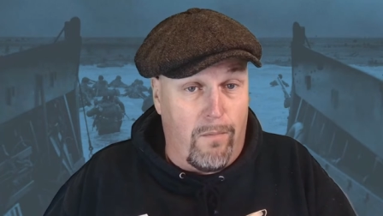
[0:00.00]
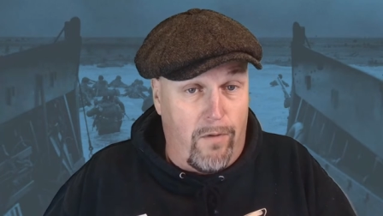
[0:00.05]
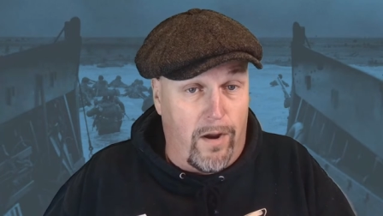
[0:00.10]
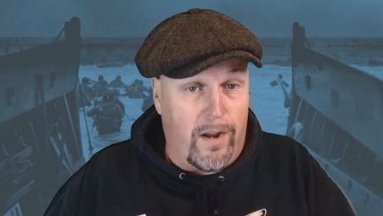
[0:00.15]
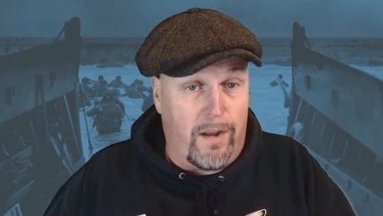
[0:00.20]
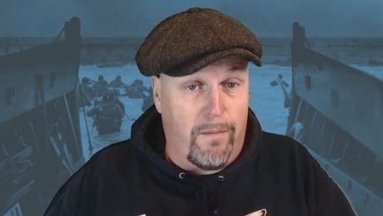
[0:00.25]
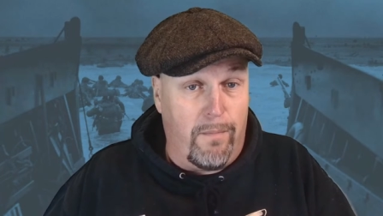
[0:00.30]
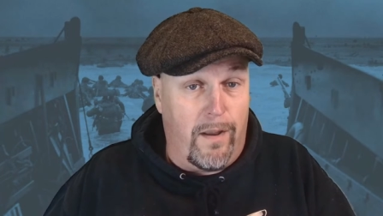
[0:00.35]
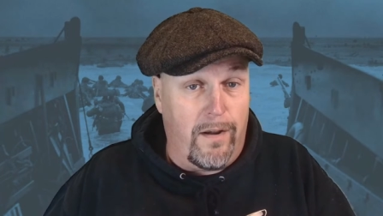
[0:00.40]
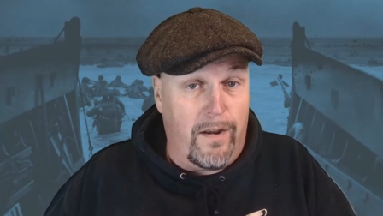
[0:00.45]

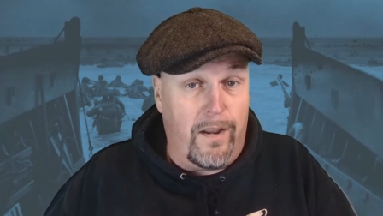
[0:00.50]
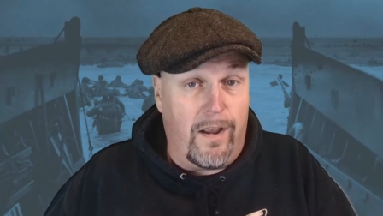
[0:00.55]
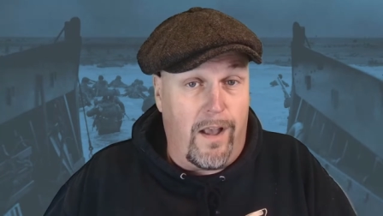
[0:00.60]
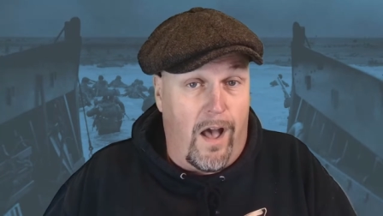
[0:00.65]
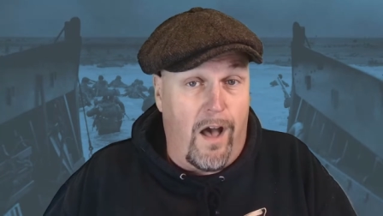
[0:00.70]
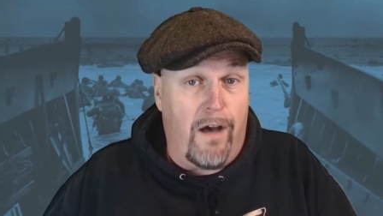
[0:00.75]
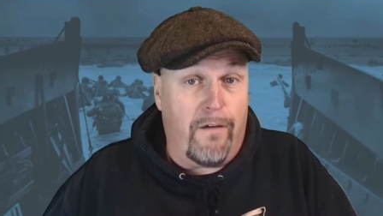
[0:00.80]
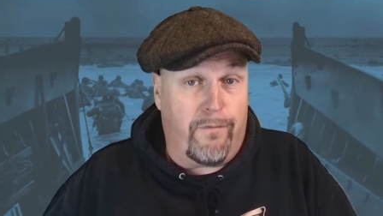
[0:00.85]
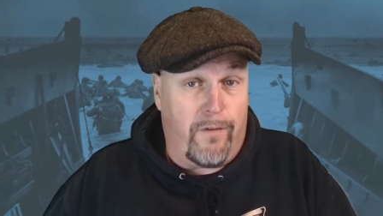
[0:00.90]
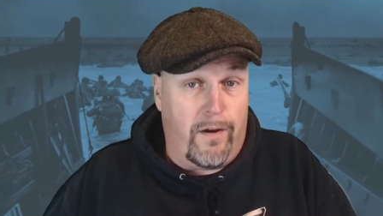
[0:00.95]
recommending
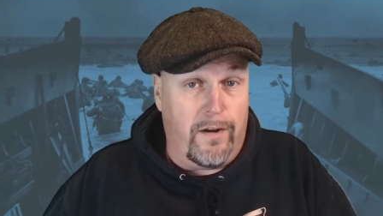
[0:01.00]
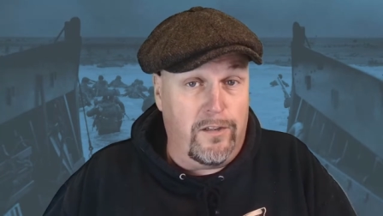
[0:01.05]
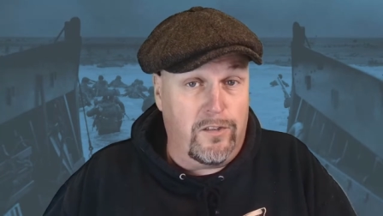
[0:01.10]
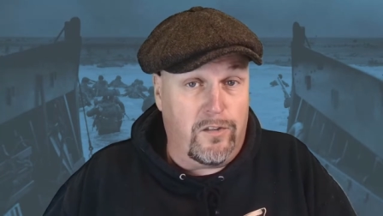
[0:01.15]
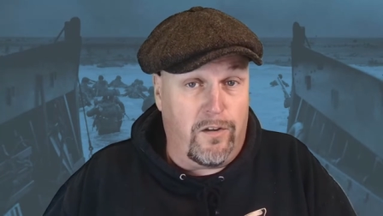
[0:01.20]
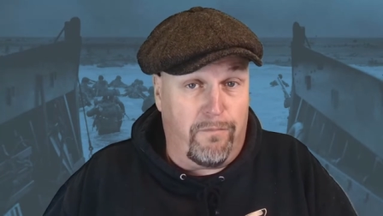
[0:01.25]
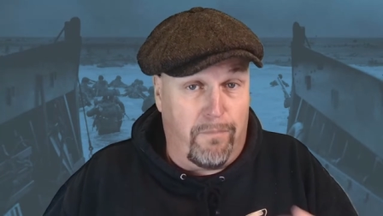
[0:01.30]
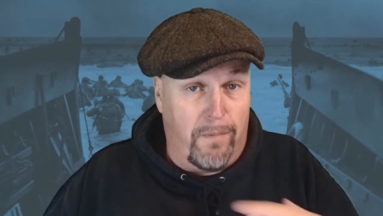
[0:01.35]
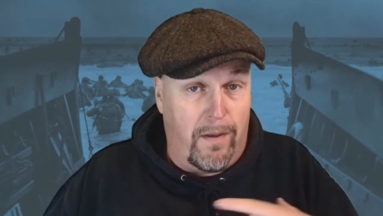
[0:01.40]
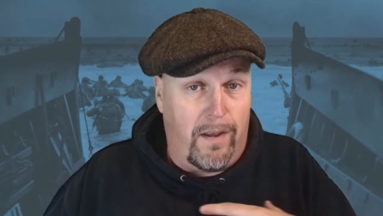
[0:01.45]
are friends
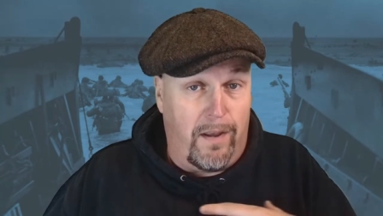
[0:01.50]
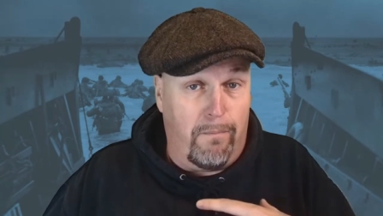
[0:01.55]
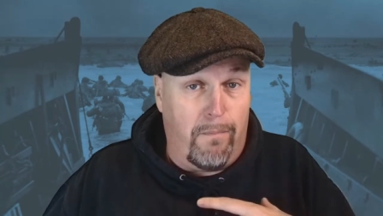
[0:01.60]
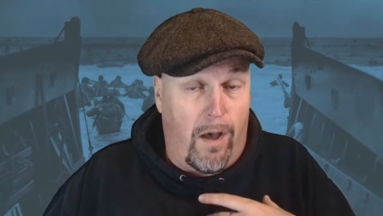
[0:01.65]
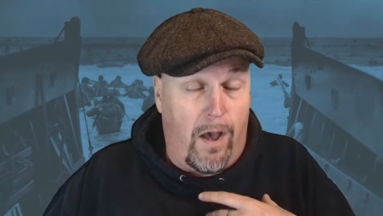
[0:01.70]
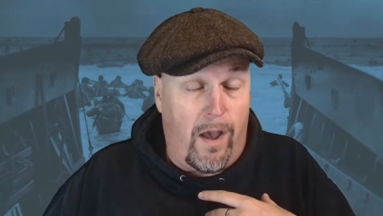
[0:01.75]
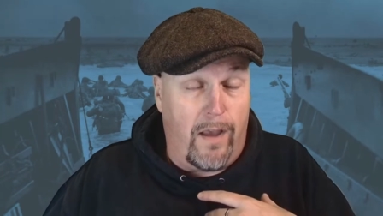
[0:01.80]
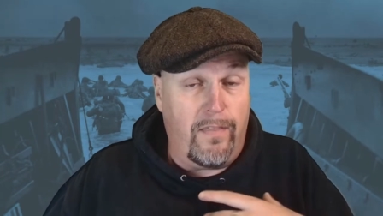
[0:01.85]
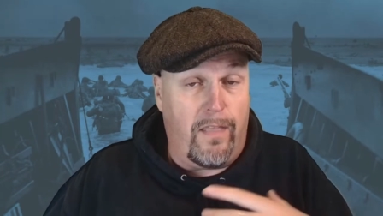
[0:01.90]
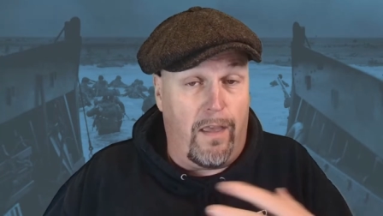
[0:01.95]
of me,
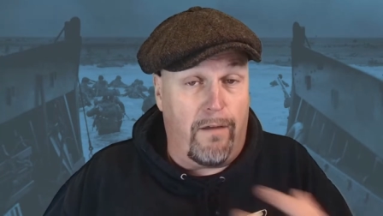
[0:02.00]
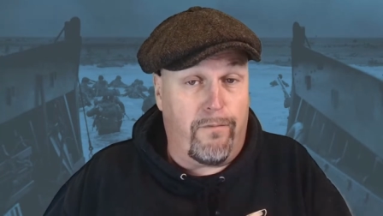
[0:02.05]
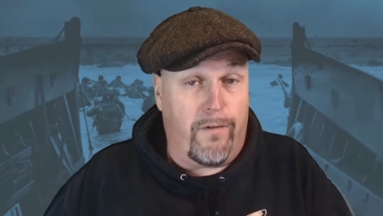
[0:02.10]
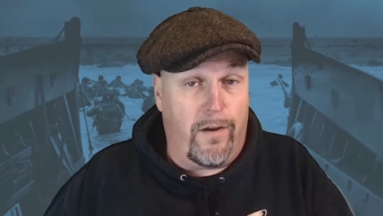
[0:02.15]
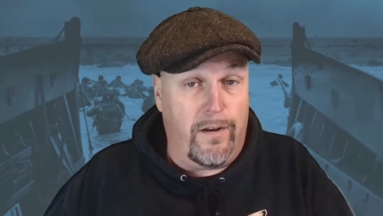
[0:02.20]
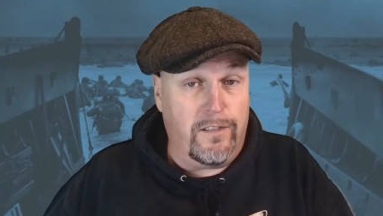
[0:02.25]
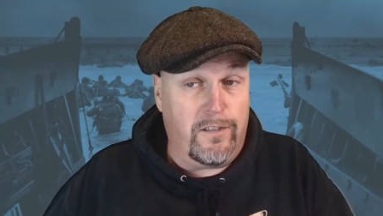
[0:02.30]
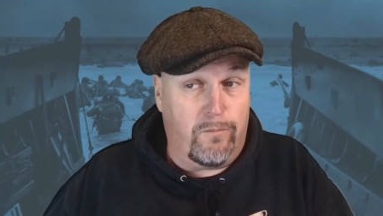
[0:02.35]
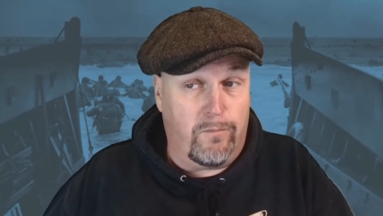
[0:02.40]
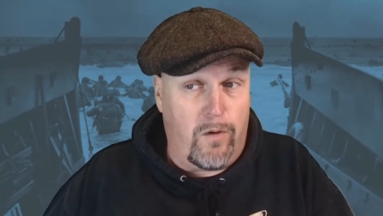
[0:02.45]
mine. They're
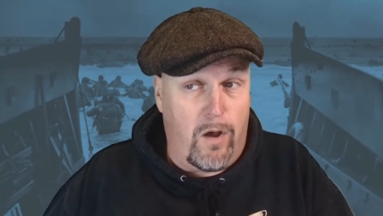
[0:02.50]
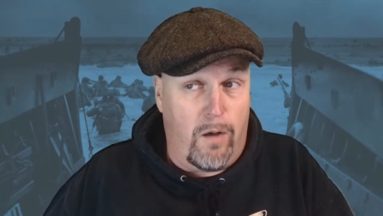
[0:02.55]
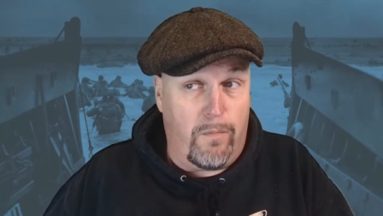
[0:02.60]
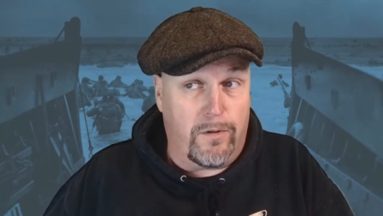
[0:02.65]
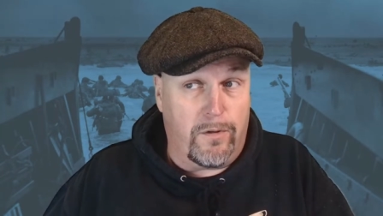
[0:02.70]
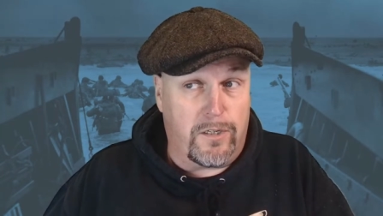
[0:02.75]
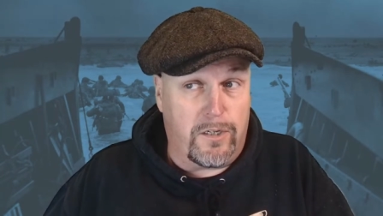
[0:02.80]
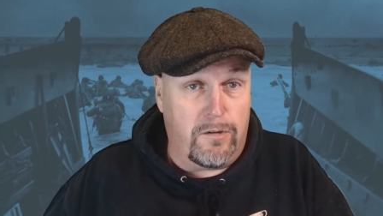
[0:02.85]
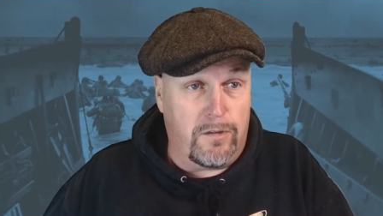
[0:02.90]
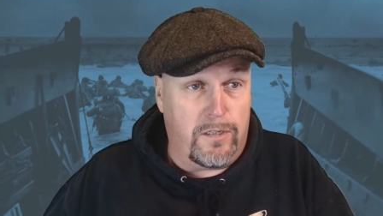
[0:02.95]
friends of World
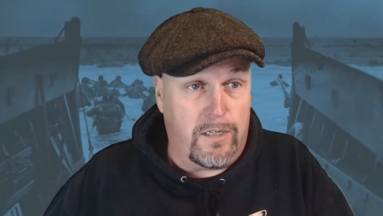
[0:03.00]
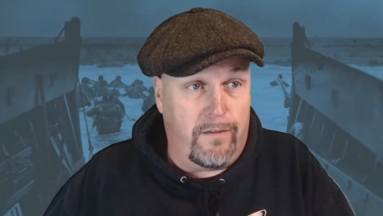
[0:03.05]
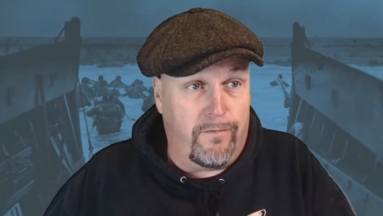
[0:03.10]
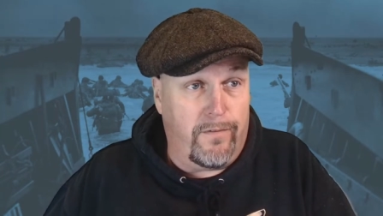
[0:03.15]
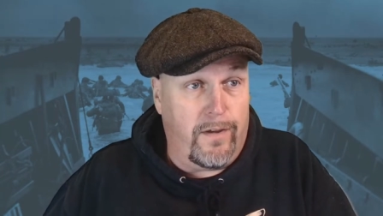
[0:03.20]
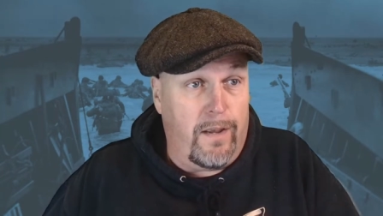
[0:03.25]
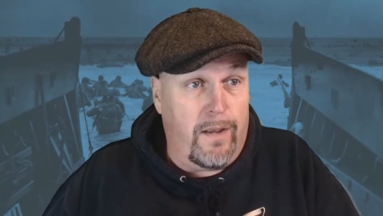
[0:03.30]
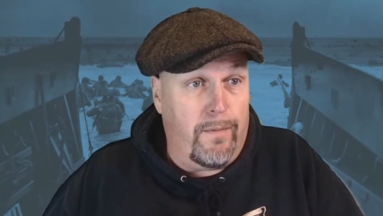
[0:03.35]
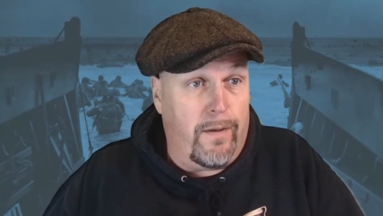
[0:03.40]
War II TV.